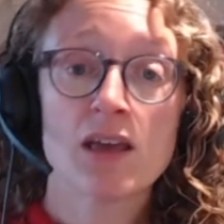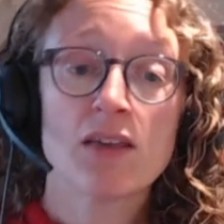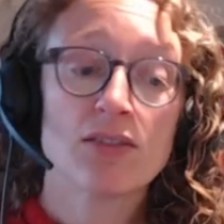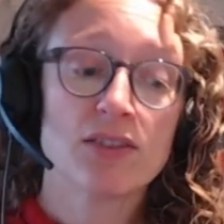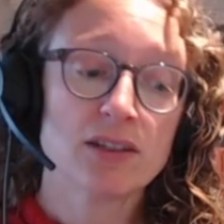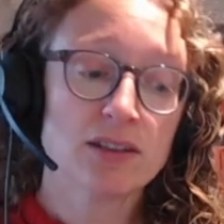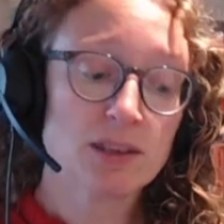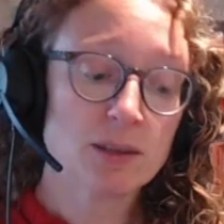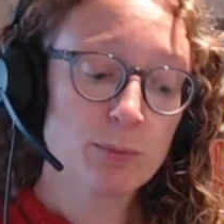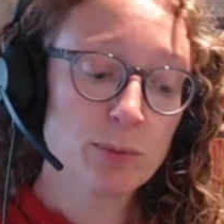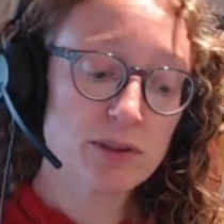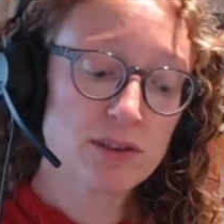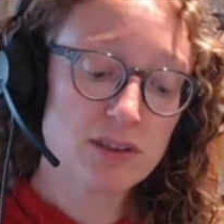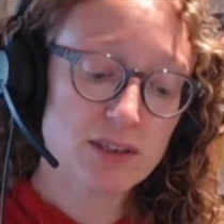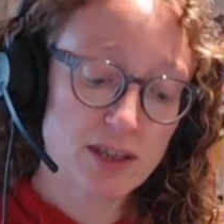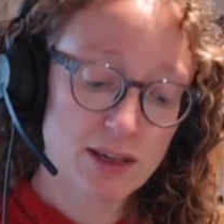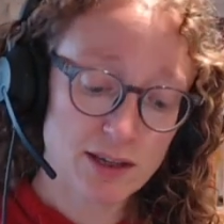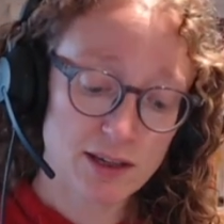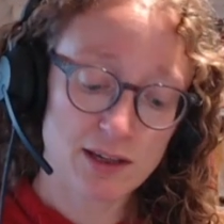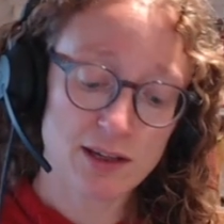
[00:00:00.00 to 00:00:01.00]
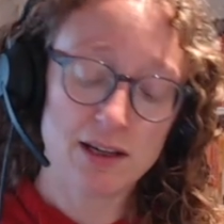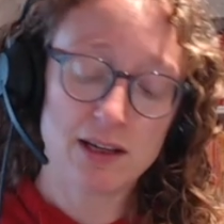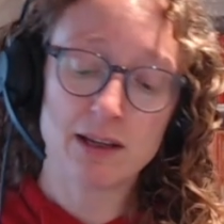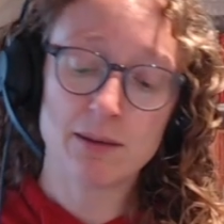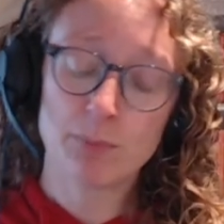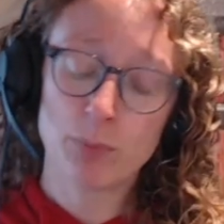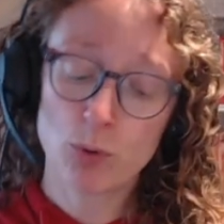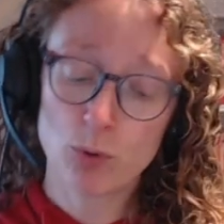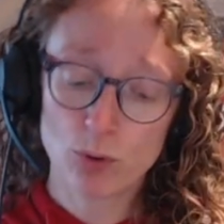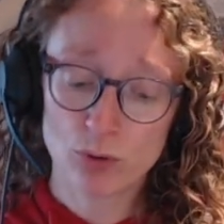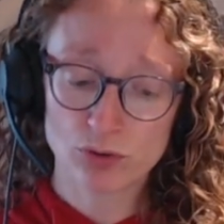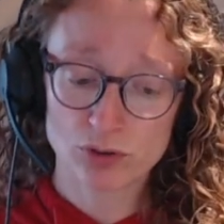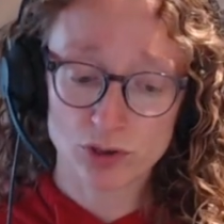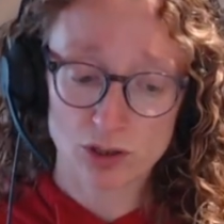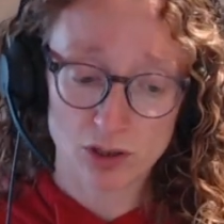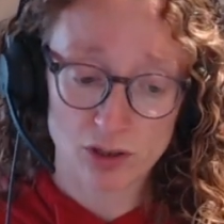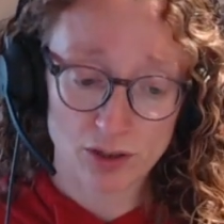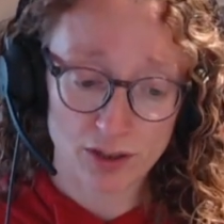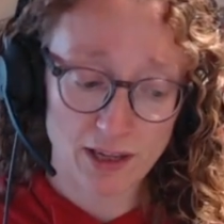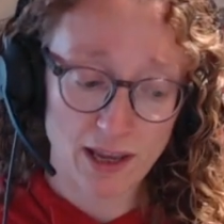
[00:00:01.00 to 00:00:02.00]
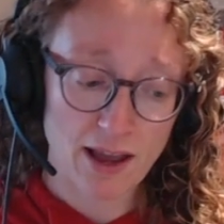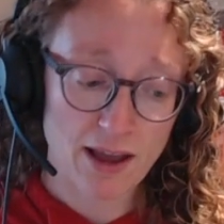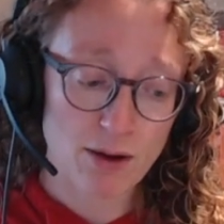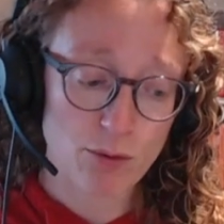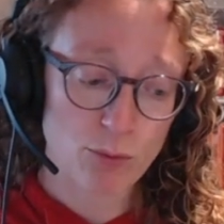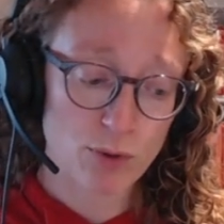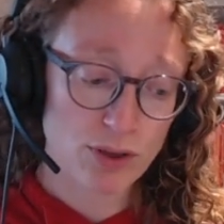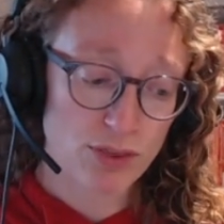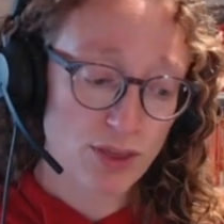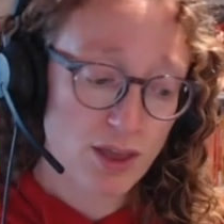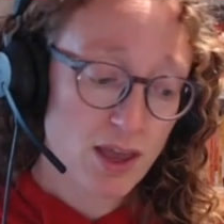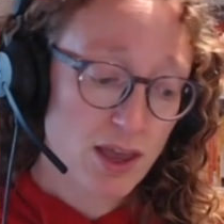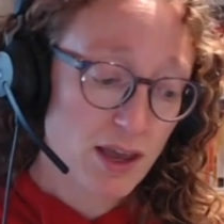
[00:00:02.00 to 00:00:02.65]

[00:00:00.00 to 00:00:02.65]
This is particularly important to look at with